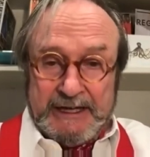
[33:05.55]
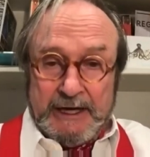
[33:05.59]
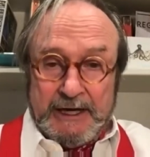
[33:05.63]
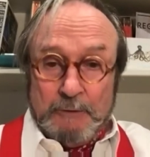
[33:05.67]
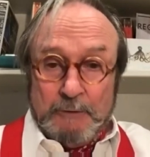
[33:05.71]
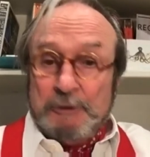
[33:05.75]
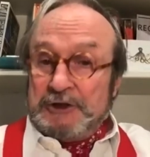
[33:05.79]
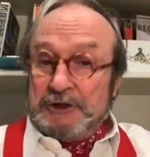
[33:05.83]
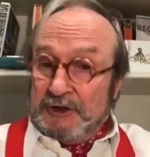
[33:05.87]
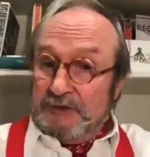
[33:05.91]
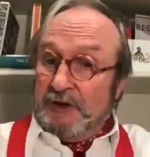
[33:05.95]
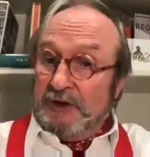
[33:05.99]

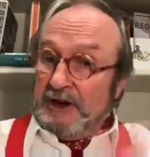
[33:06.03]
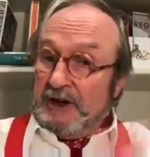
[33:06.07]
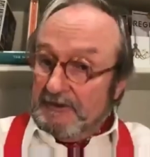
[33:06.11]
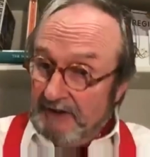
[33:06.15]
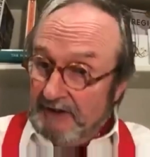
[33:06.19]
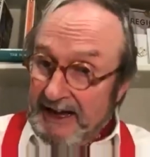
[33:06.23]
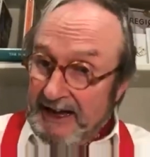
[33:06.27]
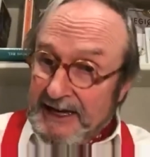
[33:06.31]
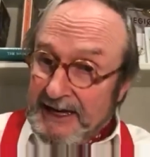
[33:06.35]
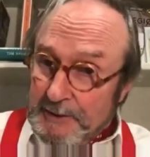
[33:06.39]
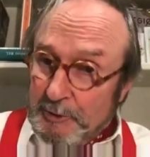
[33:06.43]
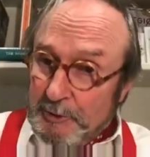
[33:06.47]
which is very
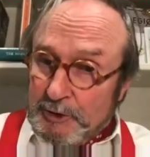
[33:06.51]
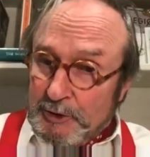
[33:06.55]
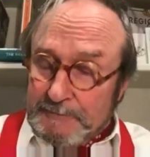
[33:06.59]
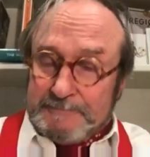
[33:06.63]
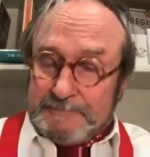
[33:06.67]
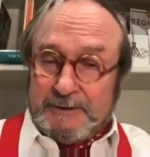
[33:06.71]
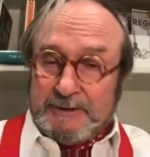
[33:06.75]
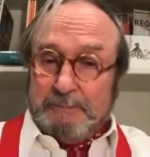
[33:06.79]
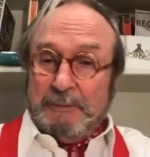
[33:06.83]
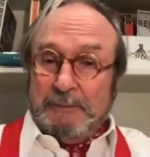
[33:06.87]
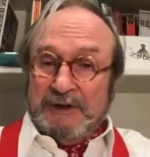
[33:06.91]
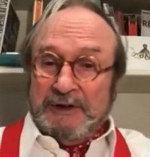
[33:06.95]
valuable
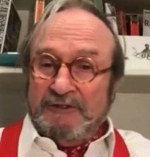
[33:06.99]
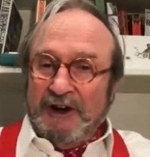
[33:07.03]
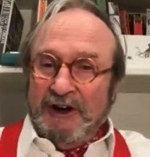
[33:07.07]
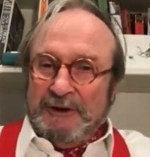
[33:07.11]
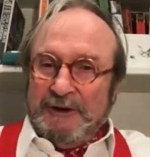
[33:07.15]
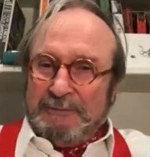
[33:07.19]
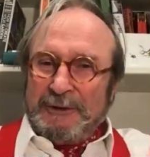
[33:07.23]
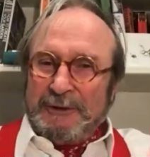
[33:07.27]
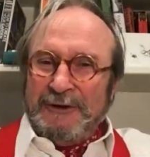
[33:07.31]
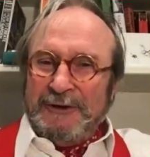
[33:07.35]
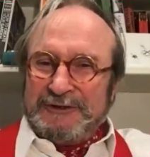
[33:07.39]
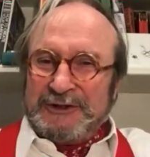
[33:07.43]
and be
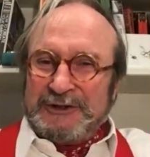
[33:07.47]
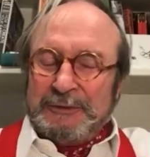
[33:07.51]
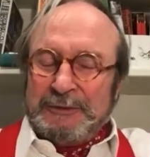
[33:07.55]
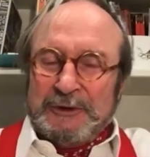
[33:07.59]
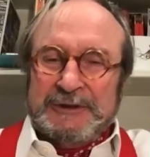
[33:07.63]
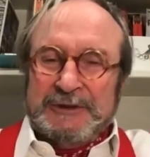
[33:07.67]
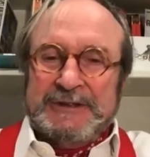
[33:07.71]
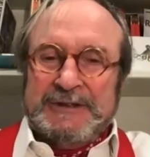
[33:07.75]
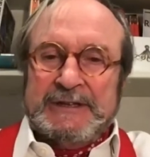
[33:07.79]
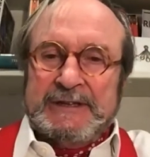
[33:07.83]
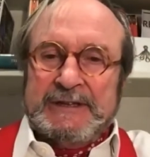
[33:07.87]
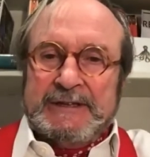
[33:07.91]
very profitable.